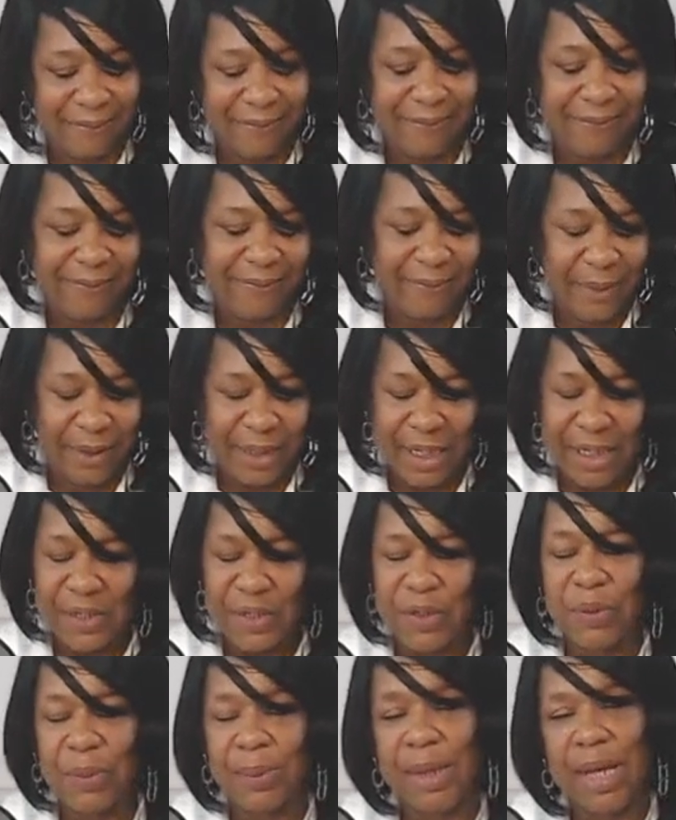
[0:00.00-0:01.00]
We need to
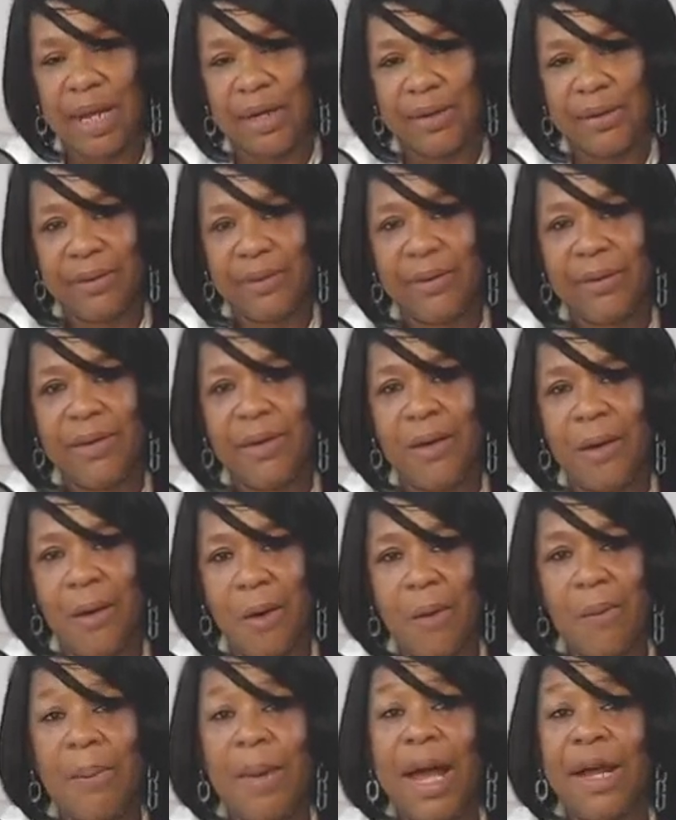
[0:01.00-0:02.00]
do better.
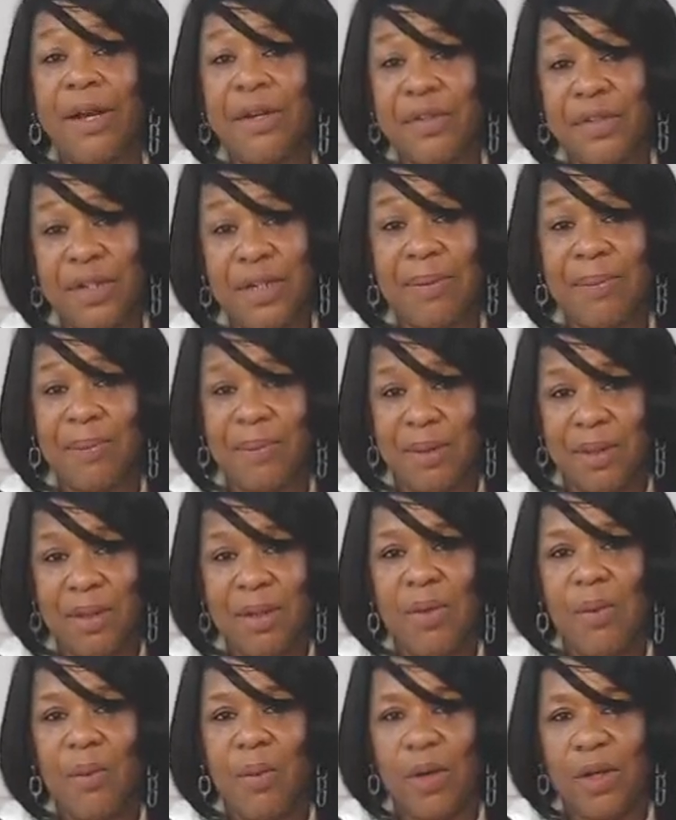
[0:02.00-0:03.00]
Home buyership
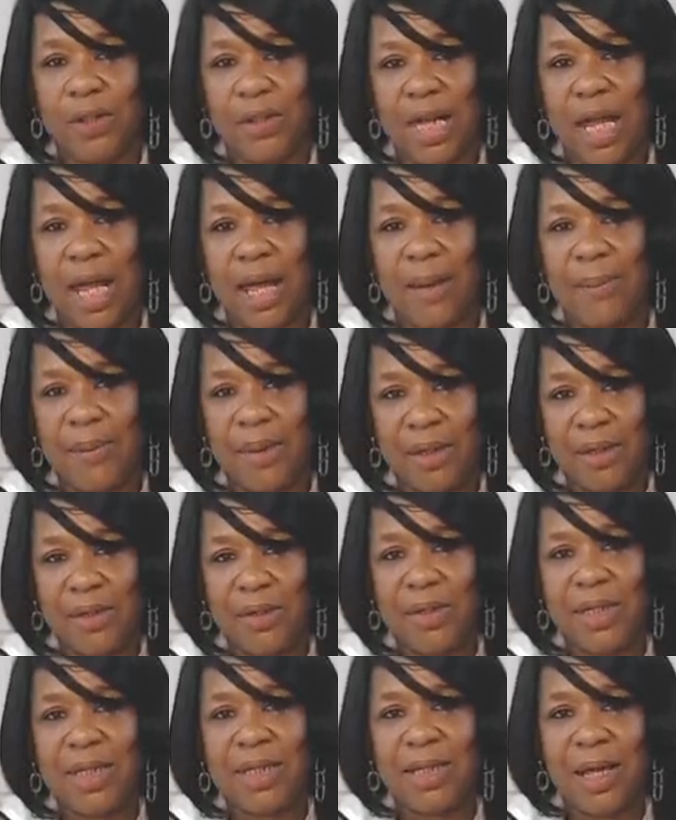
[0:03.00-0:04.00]
workshop. You
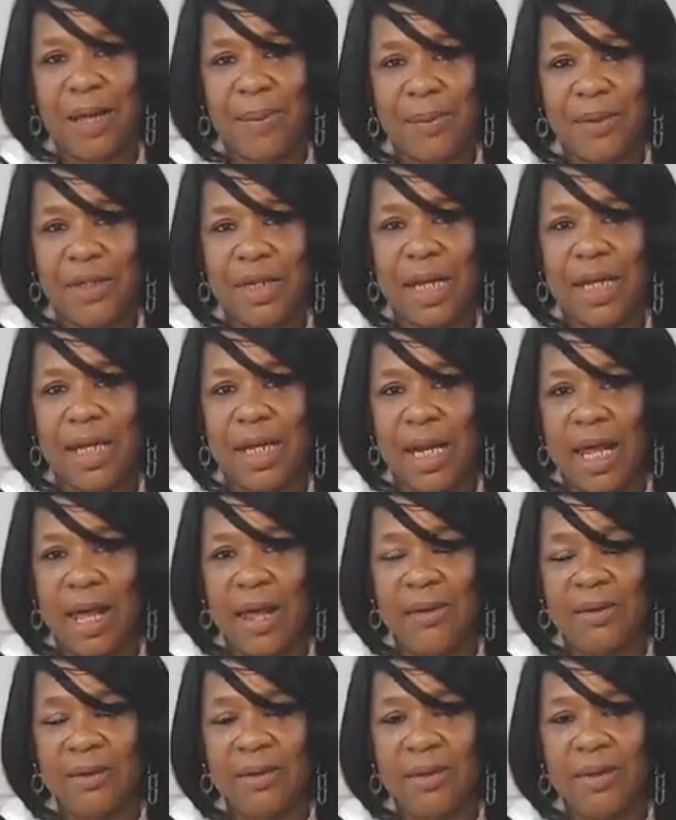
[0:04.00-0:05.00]
need to come and check it out.
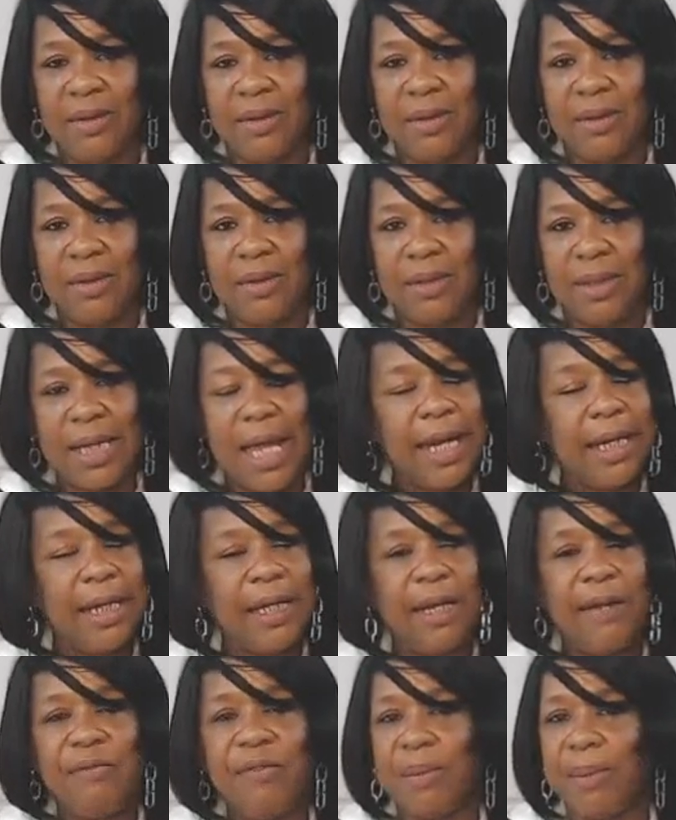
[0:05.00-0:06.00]
A lot of
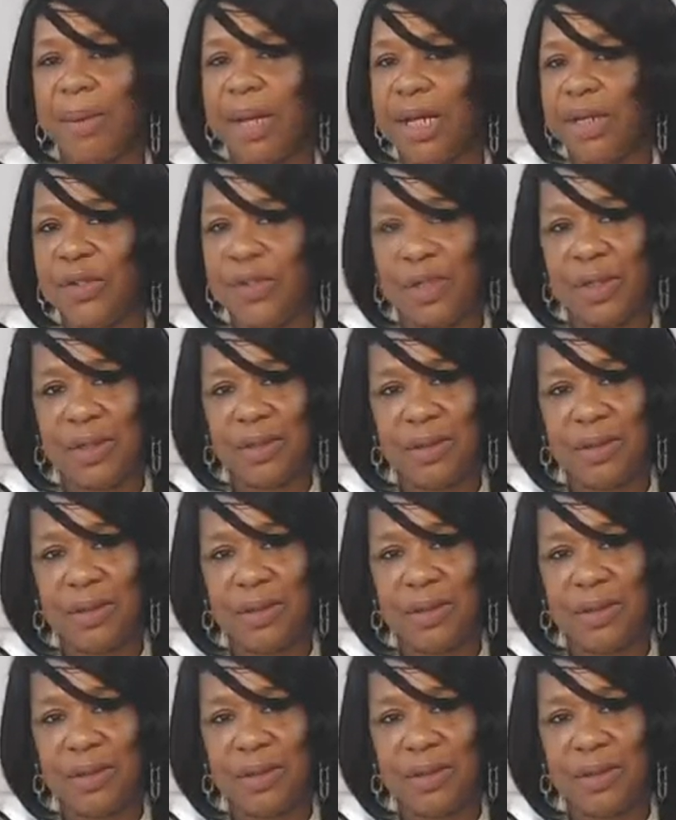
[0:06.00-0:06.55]
information.